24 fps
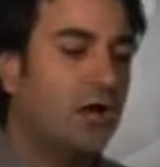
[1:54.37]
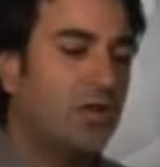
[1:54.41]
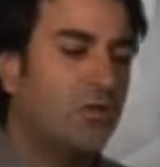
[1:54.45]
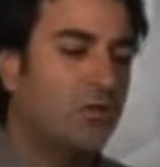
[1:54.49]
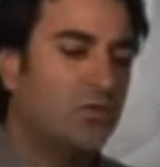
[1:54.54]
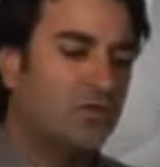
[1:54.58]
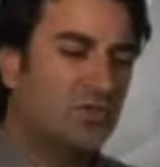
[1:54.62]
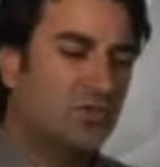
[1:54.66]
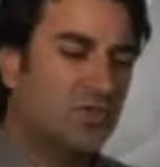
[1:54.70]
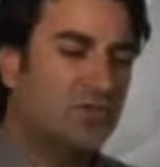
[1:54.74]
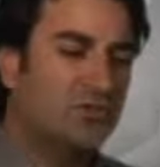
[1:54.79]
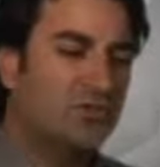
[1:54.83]

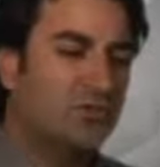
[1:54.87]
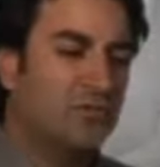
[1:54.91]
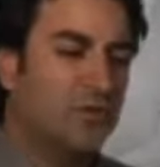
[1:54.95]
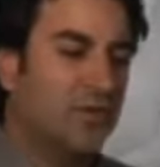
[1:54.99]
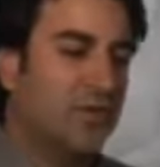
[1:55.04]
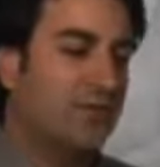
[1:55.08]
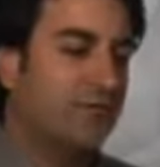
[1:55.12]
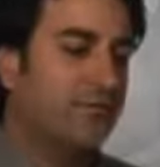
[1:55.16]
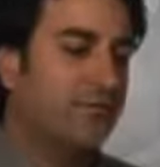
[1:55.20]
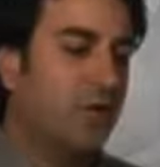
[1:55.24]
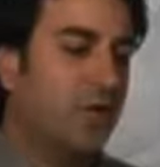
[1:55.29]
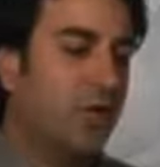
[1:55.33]
which leads to a
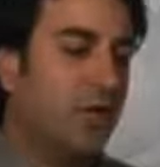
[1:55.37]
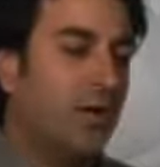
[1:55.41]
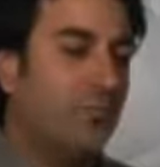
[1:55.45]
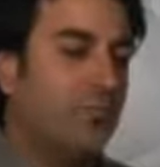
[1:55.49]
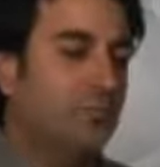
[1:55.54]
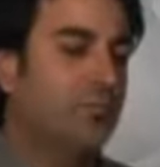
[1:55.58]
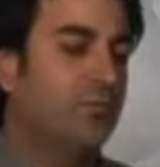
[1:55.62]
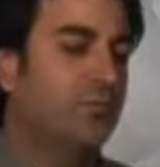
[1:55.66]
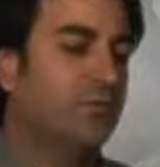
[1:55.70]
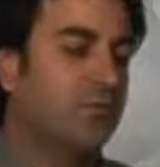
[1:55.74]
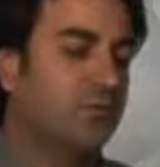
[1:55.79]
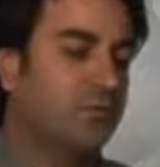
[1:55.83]
lot of
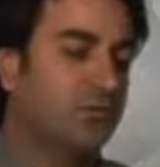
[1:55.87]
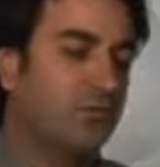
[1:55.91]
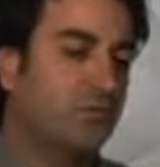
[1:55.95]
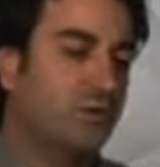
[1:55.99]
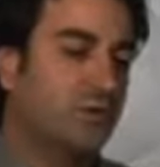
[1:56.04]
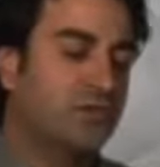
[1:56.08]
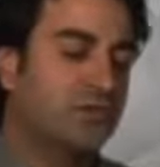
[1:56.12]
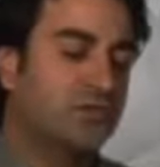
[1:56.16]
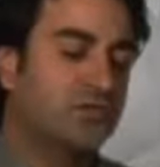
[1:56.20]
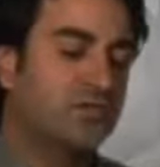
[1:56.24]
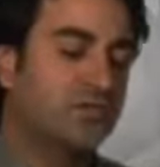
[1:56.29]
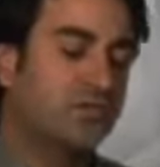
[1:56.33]
non-optimal
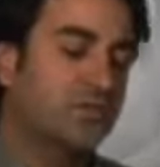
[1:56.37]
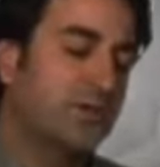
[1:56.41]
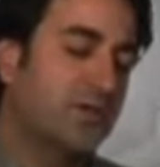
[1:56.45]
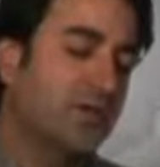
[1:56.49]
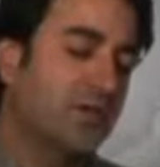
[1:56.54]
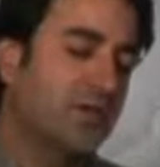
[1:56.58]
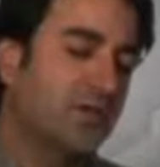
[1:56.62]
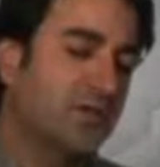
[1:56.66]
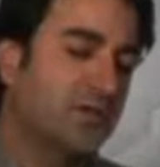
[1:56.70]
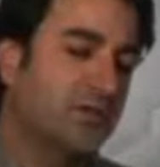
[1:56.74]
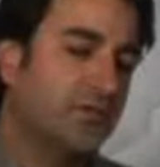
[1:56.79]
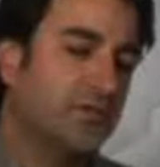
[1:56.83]
situations
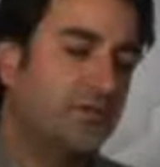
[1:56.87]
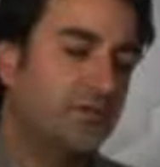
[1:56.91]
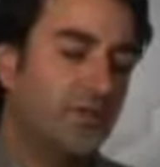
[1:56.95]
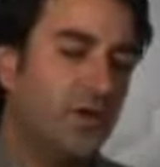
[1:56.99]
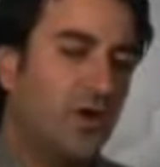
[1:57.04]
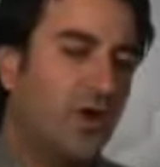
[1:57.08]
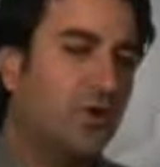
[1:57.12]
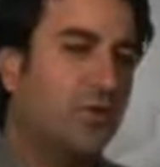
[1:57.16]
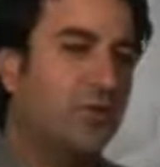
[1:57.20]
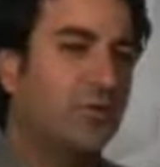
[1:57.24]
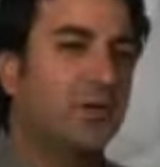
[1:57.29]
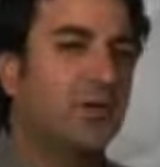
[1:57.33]
because the
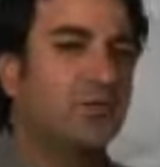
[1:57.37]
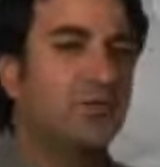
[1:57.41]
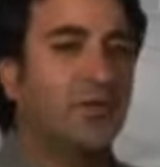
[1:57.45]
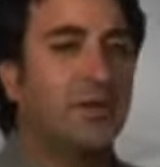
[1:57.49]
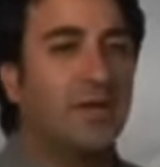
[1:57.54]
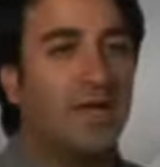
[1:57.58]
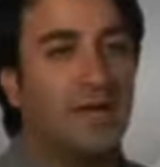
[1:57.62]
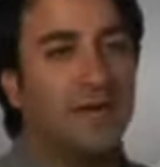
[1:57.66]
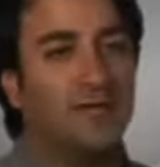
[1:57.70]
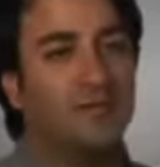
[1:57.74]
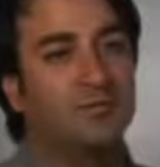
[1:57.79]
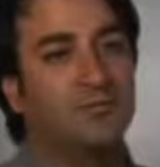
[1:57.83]
hardware doesn't
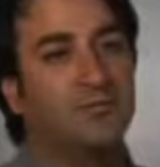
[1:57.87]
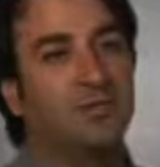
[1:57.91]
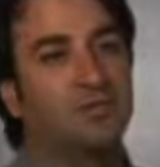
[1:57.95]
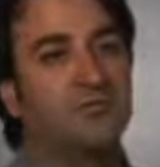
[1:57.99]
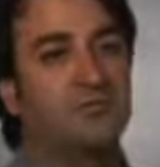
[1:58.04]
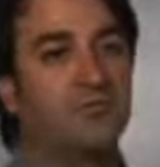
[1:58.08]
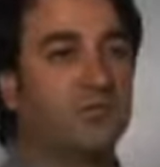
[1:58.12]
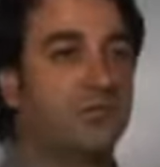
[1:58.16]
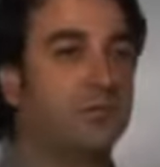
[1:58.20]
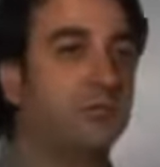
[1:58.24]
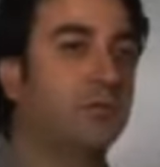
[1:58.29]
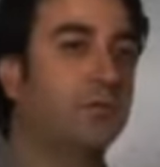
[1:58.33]
have as much
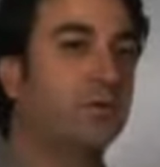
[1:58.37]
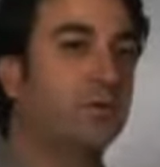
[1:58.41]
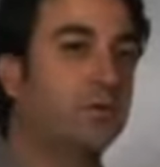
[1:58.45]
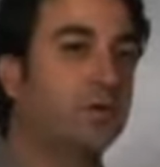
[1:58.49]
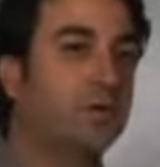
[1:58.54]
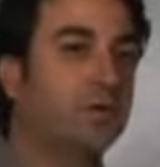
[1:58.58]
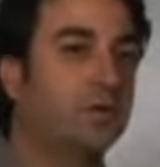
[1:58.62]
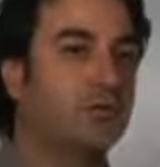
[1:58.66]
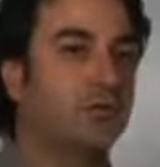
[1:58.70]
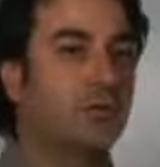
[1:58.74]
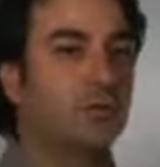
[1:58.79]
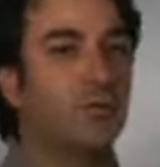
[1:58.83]

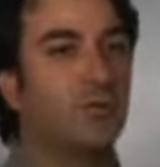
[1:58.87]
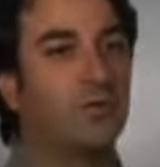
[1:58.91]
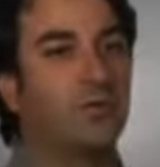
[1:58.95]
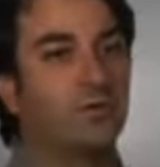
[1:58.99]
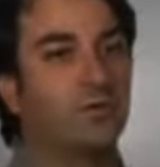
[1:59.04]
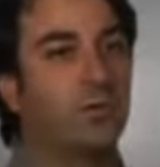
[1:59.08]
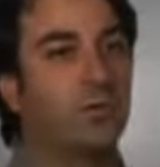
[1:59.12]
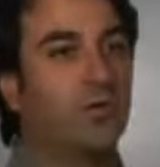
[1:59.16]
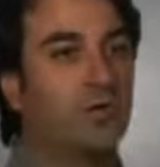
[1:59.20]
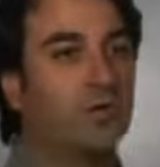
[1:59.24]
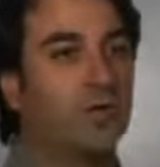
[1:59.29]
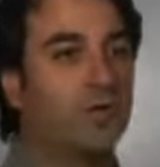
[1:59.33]
visibility into the
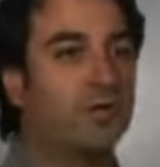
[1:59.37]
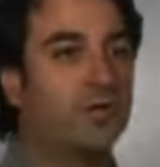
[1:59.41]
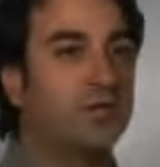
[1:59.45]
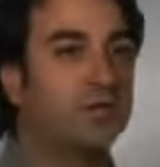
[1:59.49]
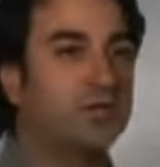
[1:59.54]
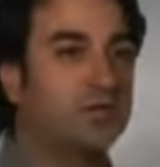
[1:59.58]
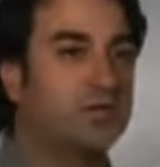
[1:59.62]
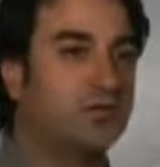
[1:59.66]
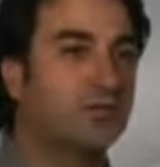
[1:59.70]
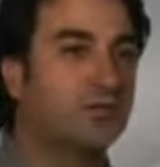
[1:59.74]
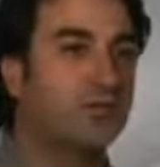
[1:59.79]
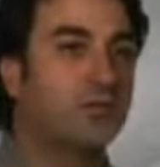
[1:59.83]
overall link
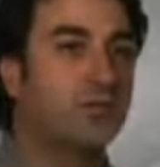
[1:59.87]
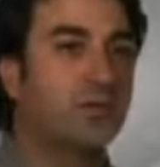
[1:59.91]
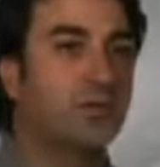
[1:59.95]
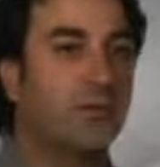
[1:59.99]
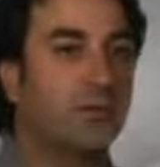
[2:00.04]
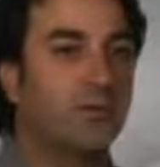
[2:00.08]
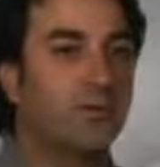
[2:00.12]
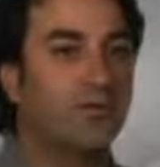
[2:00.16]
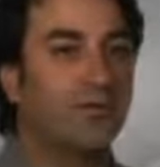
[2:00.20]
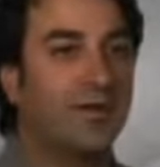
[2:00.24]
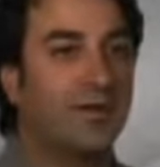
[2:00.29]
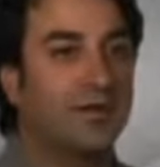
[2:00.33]
conditions and the
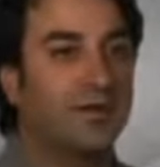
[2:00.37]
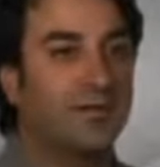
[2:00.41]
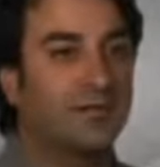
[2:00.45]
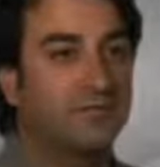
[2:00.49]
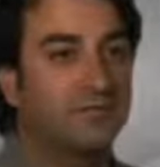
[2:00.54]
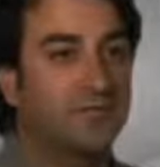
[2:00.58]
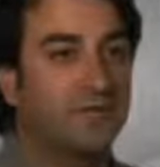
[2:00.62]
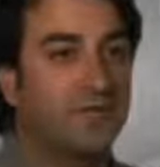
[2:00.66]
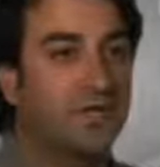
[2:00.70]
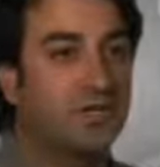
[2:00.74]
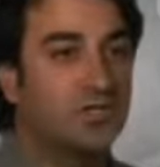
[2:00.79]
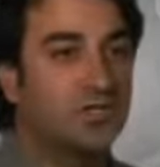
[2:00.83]
number of
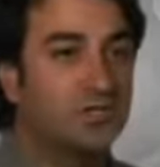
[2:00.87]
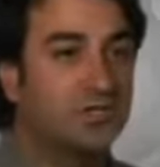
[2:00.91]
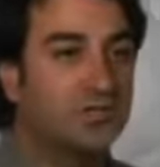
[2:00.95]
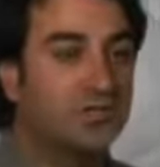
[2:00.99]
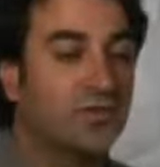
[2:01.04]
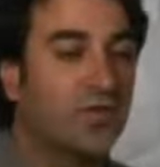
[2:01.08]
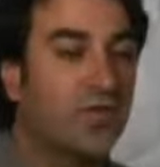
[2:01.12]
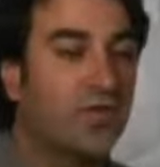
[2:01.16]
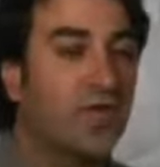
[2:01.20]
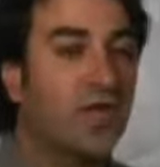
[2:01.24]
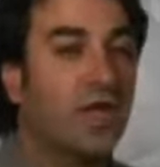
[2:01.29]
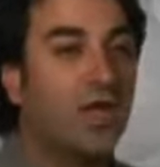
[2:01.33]
active
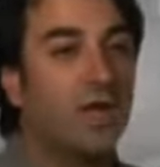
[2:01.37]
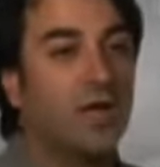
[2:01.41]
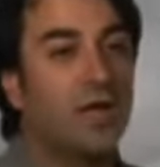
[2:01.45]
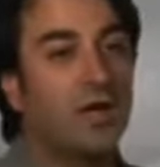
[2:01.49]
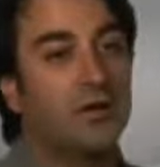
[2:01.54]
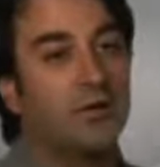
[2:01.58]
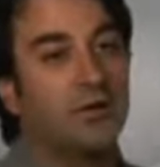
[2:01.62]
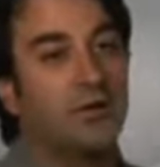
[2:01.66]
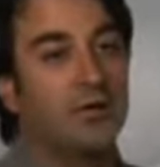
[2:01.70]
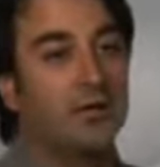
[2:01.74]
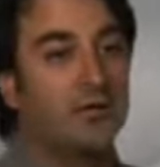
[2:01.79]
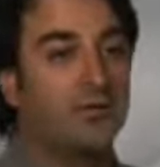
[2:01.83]
stations
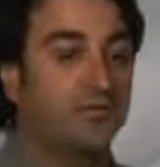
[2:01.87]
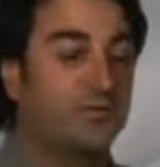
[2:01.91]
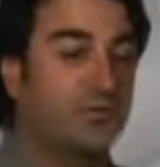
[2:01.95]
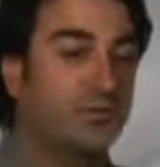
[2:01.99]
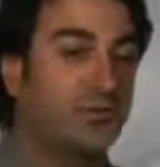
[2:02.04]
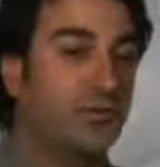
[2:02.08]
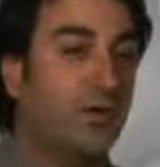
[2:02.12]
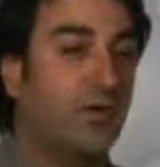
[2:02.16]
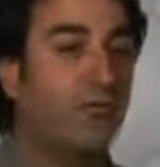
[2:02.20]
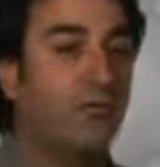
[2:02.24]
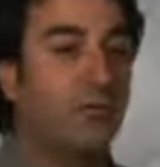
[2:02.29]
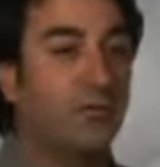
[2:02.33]
as
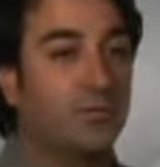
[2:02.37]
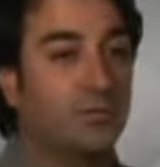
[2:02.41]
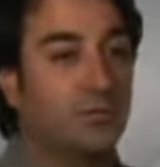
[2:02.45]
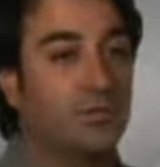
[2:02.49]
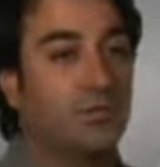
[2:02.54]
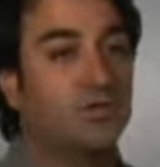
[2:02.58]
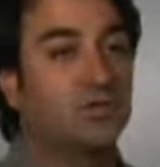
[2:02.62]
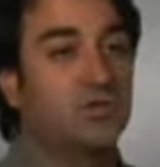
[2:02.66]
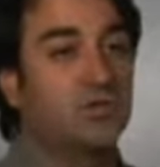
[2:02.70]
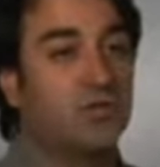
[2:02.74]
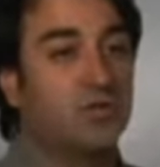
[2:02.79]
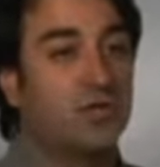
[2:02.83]
software
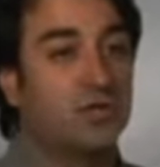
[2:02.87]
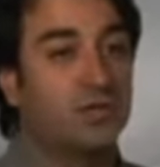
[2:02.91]
potentially